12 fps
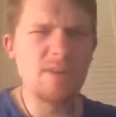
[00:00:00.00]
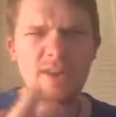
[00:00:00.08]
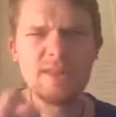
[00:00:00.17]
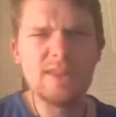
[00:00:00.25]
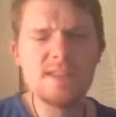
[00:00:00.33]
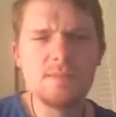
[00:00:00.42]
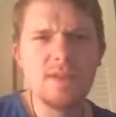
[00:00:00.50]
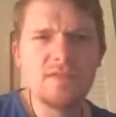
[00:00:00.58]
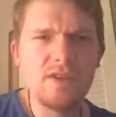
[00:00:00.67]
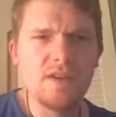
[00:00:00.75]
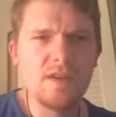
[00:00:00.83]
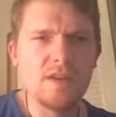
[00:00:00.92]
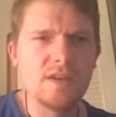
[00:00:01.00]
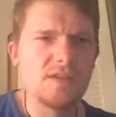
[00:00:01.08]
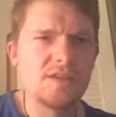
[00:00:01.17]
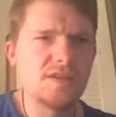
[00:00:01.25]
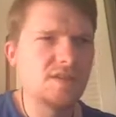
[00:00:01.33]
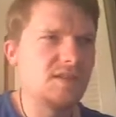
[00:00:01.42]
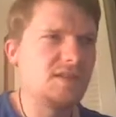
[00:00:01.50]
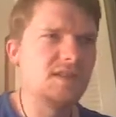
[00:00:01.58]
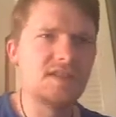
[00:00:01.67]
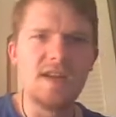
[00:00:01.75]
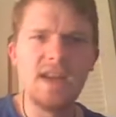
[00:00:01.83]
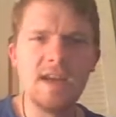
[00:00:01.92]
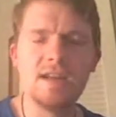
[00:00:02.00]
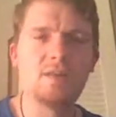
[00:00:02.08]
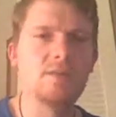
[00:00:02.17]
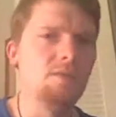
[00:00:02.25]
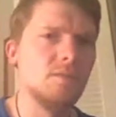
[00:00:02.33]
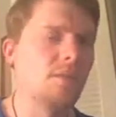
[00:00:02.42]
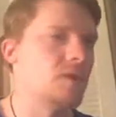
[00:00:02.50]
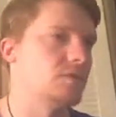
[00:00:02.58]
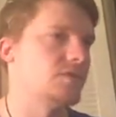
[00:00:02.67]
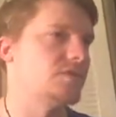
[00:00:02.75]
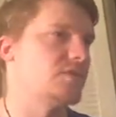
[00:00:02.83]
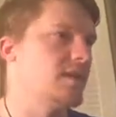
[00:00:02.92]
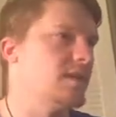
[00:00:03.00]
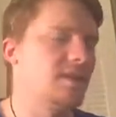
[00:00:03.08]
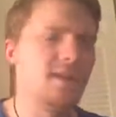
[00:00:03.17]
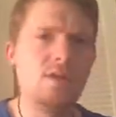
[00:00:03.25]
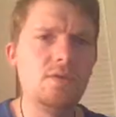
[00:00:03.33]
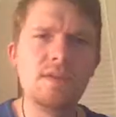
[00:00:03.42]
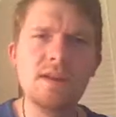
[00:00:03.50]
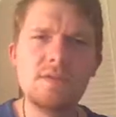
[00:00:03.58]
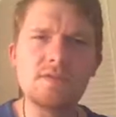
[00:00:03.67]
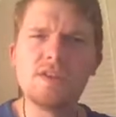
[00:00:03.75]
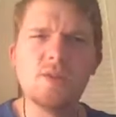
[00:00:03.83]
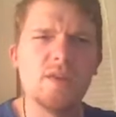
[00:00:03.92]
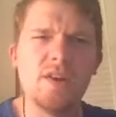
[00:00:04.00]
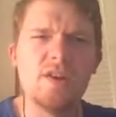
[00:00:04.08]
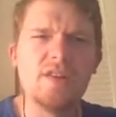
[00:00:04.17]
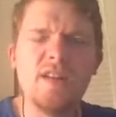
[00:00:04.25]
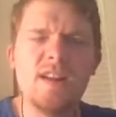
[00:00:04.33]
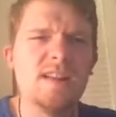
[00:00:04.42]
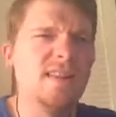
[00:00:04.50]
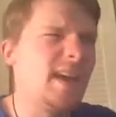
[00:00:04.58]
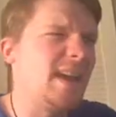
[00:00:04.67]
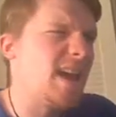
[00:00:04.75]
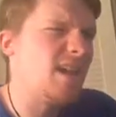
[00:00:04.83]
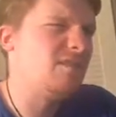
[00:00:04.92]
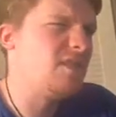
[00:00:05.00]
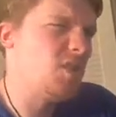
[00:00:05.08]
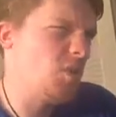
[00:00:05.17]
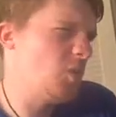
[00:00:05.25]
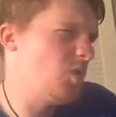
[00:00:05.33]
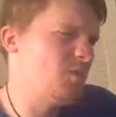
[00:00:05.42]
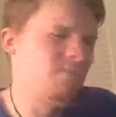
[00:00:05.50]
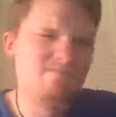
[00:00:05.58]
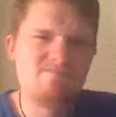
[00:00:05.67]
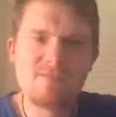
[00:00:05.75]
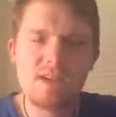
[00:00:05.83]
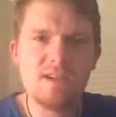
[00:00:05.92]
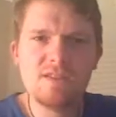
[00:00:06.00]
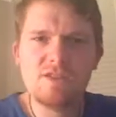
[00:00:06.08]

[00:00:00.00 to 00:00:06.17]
anybody that doesn't believe in God is just an idiot with no morals, they don't really know what's going on, they have no